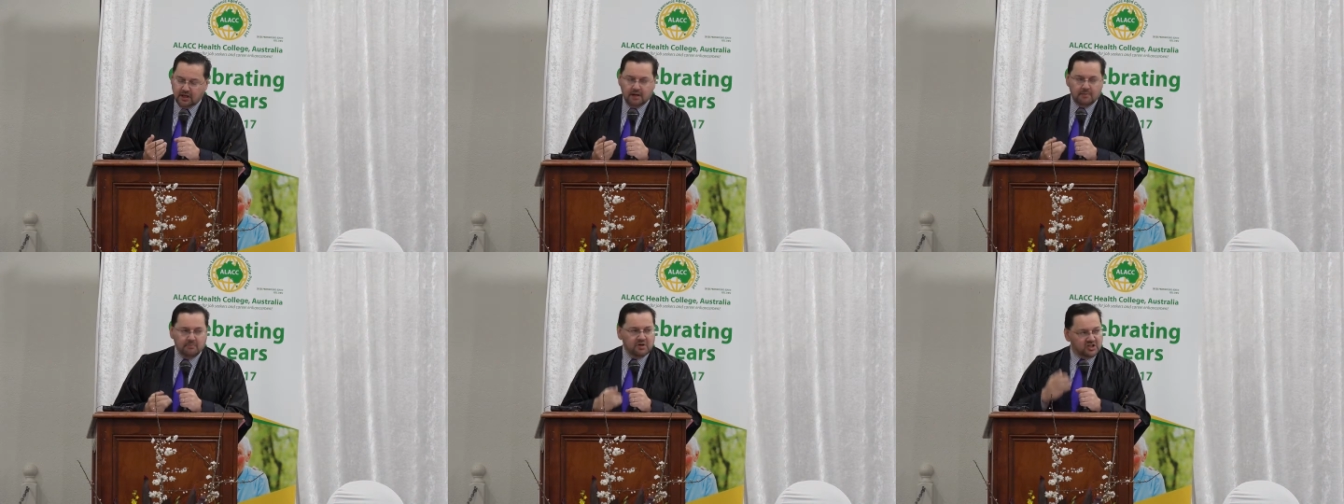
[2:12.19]

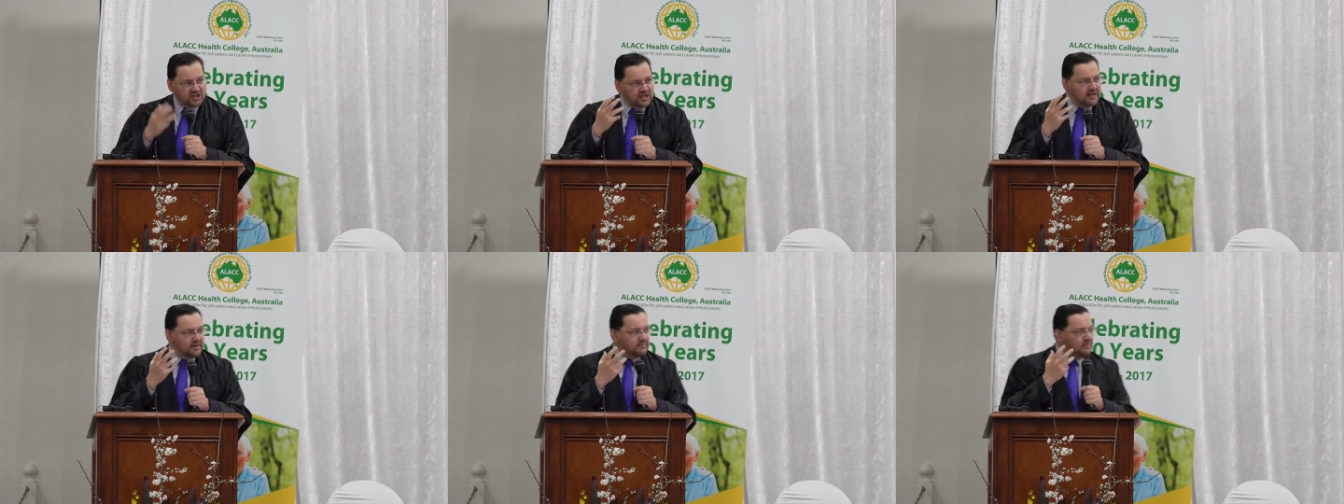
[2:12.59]
but
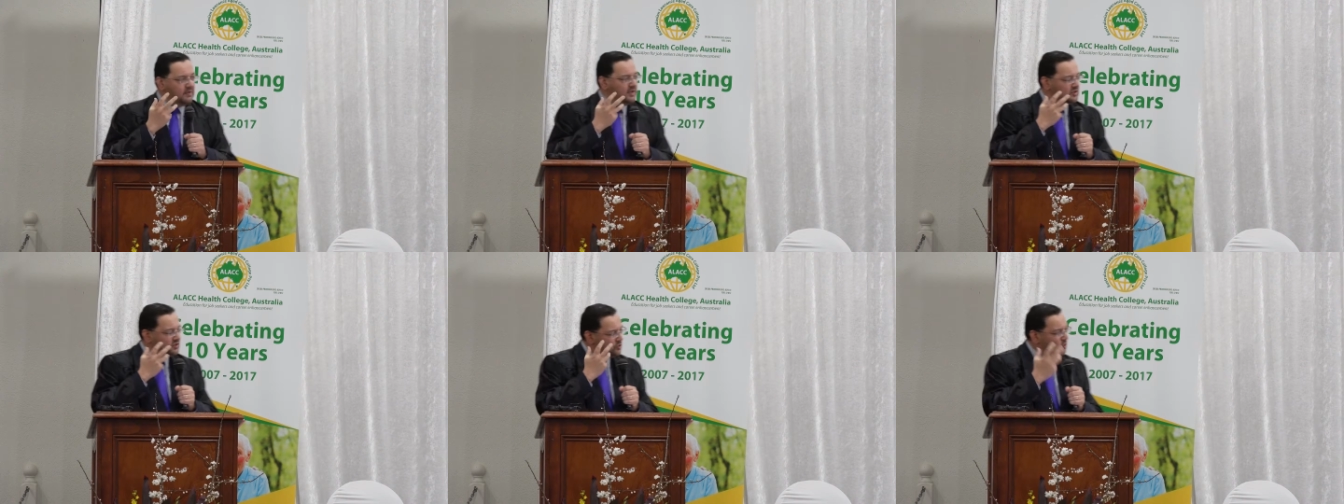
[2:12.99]
she
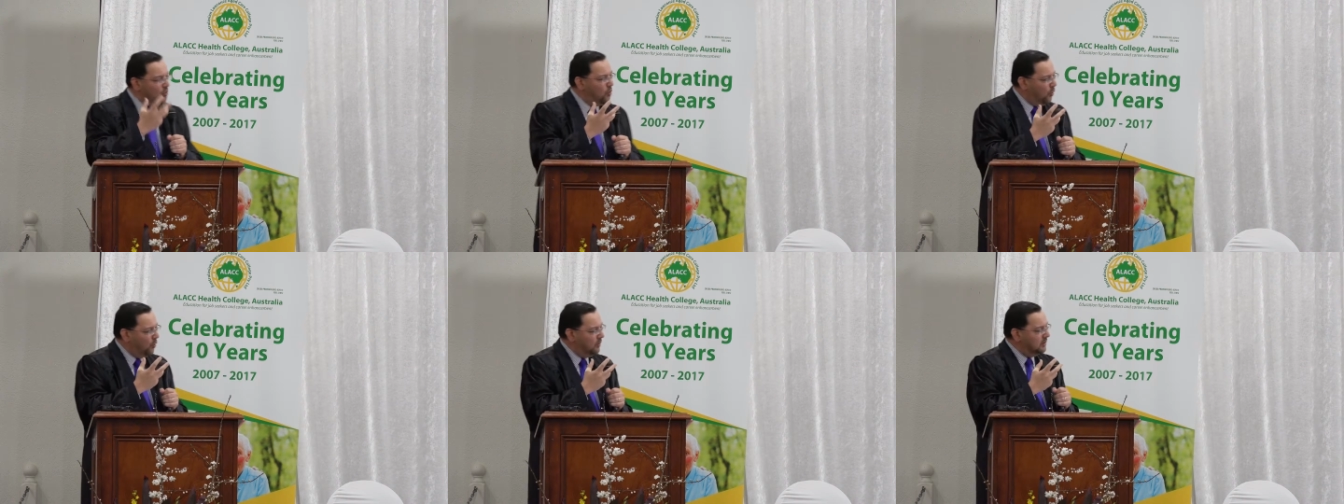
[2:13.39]

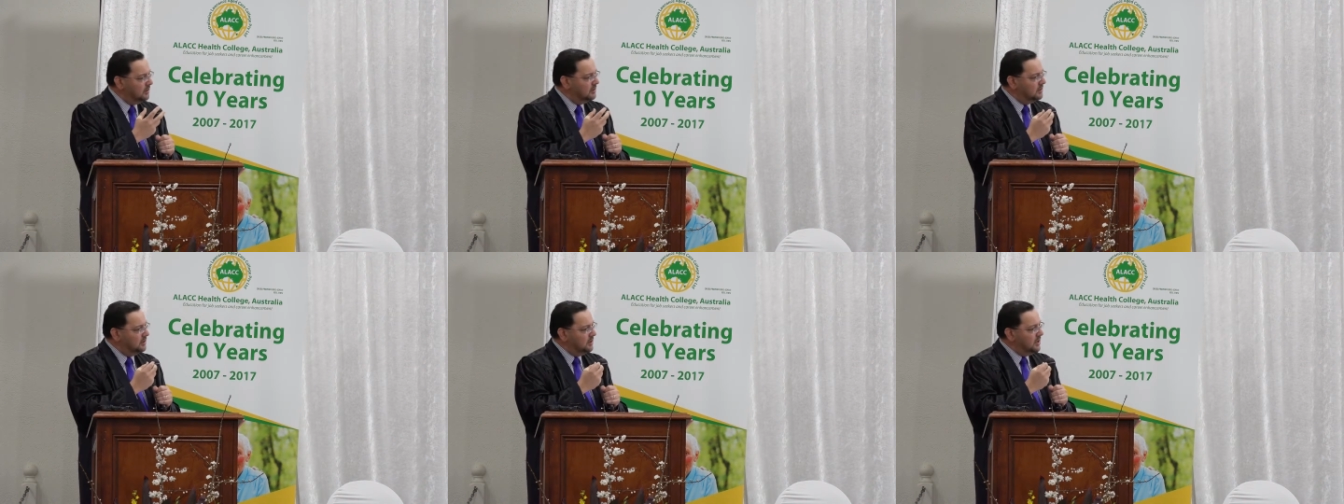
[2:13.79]
saw
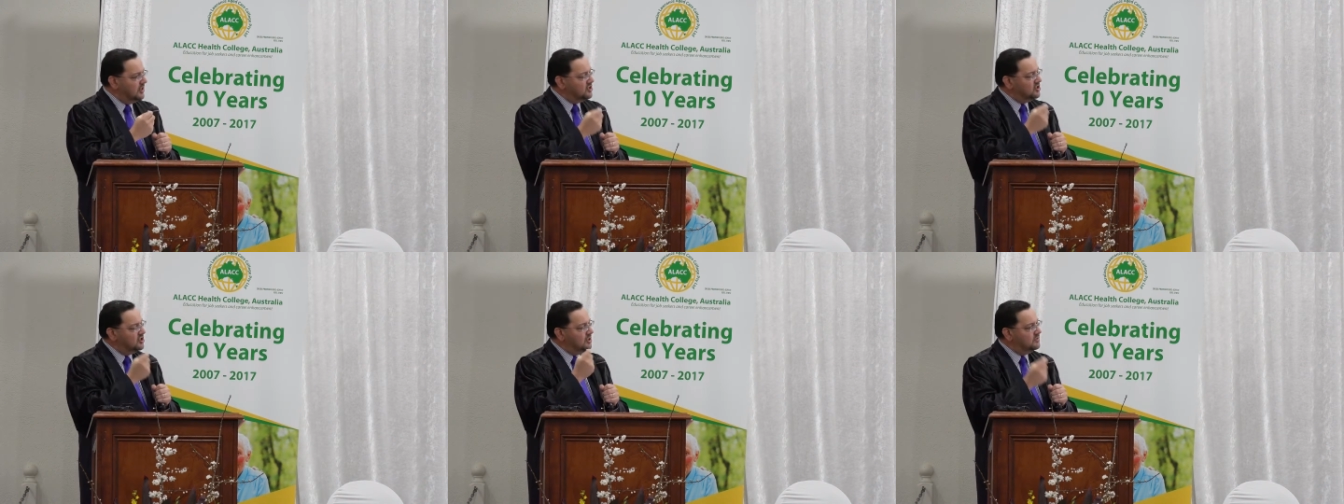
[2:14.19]
and
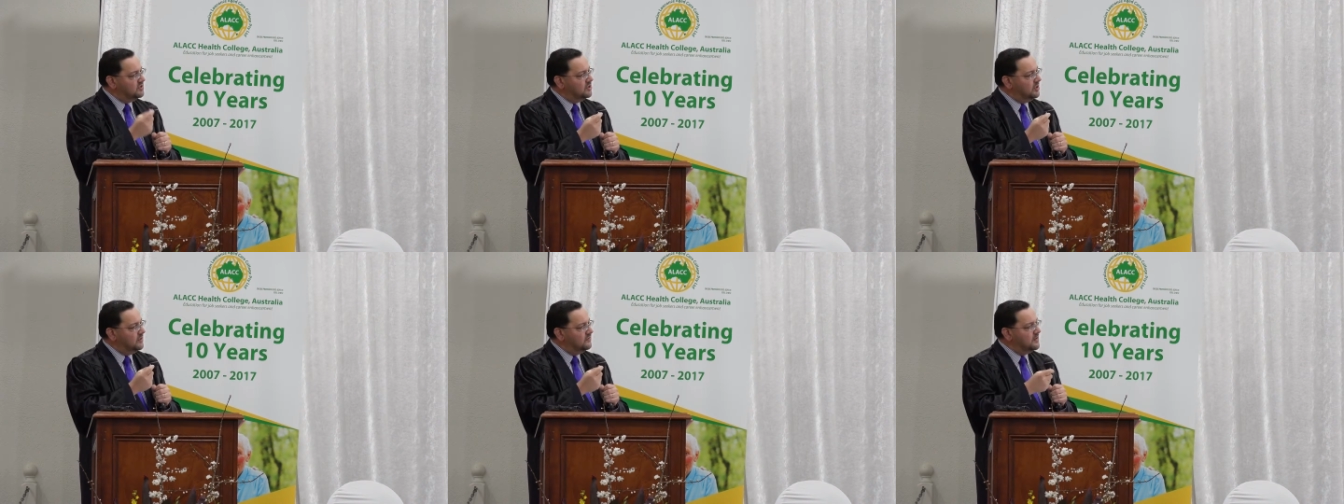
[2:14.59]
she
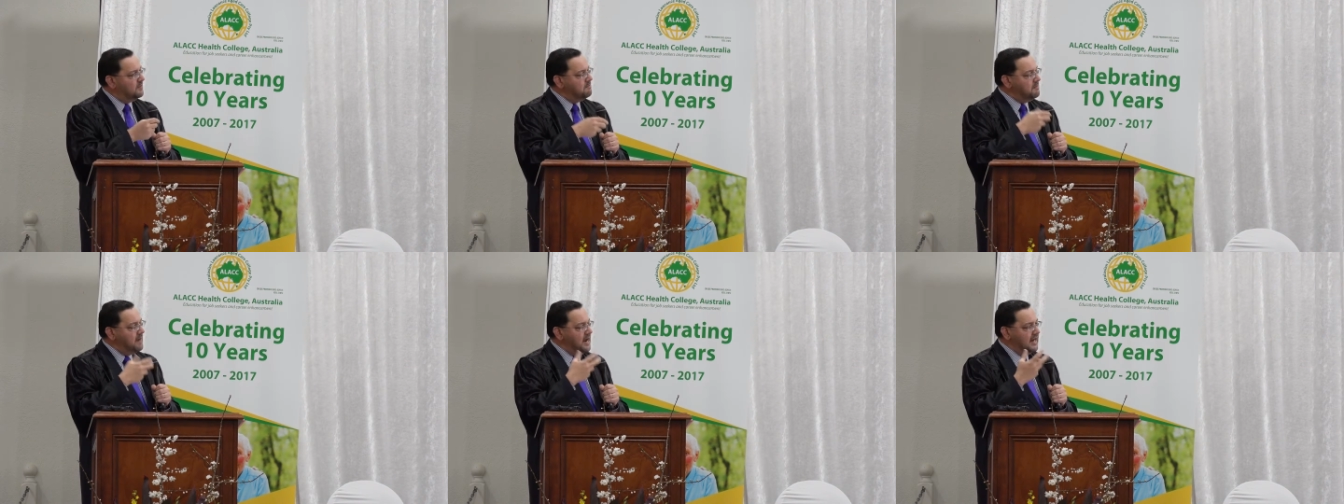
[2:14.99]
observed
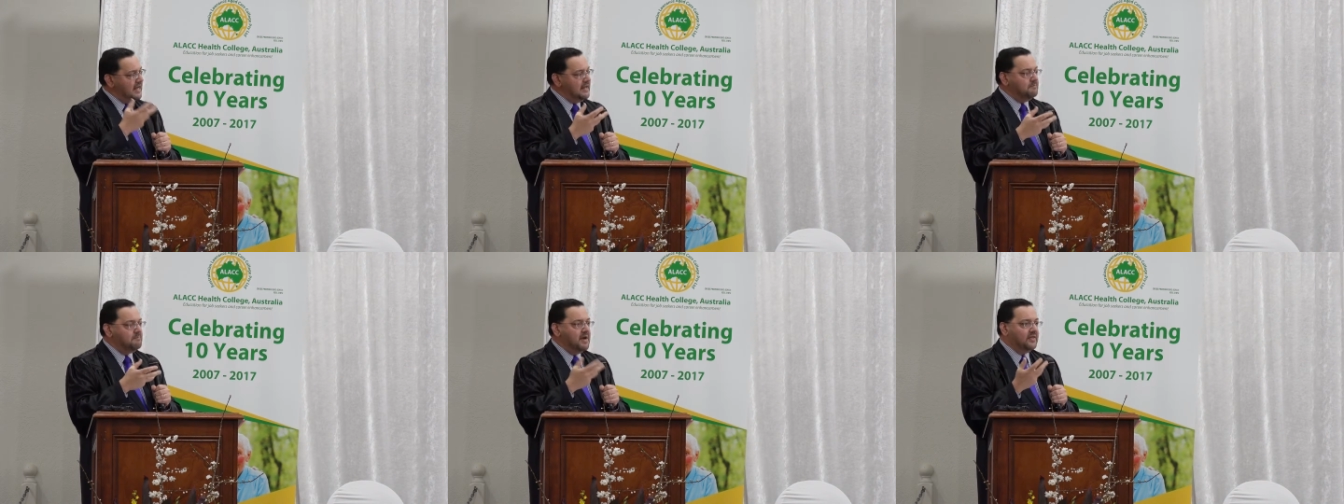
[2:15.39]

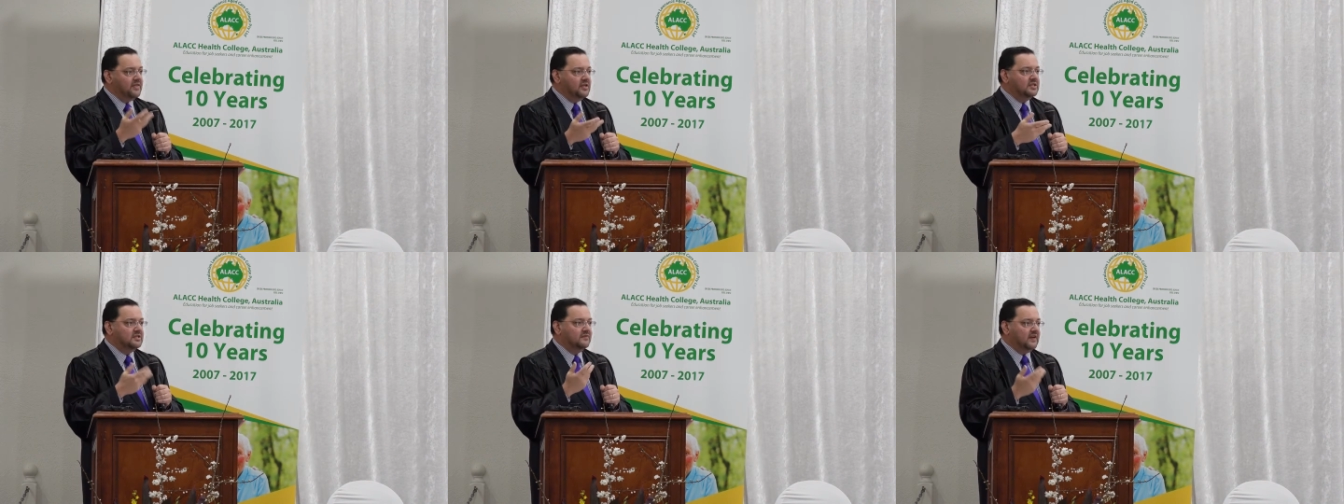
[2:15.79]
many
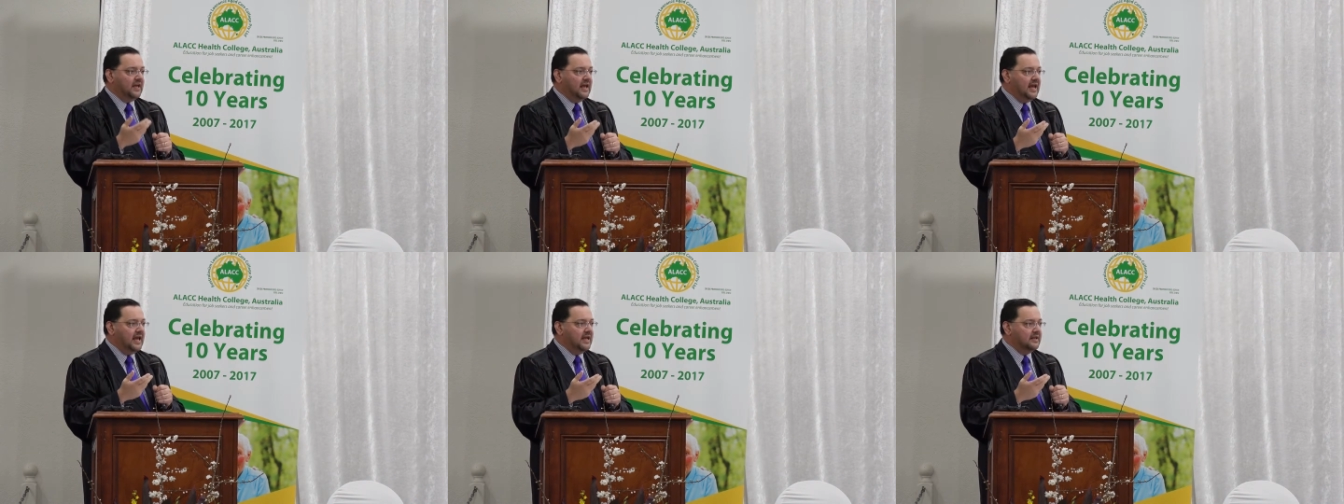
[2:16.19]
methods of
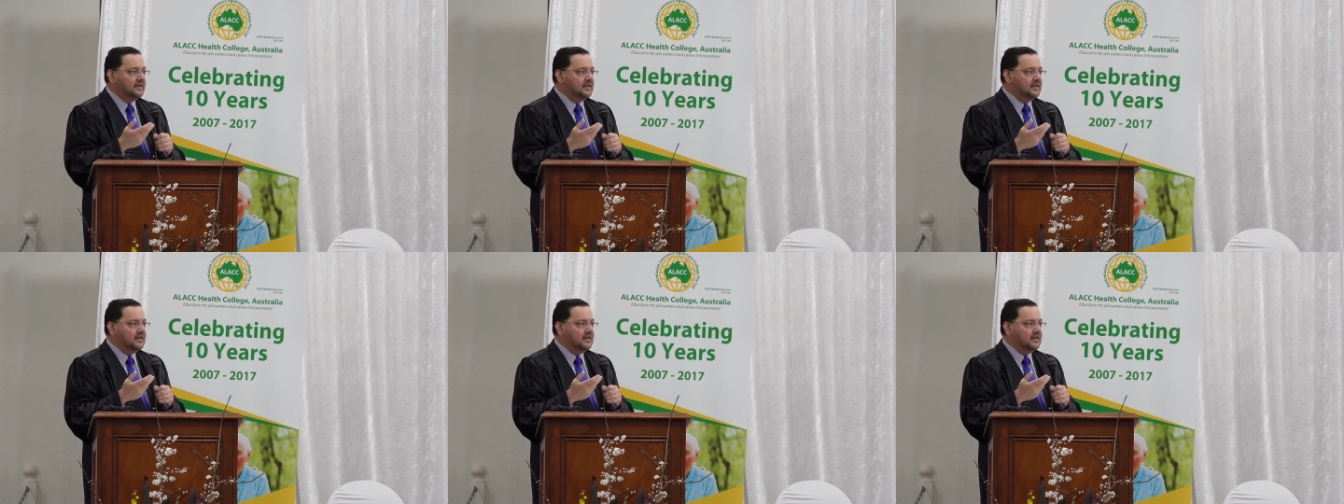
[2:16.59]
care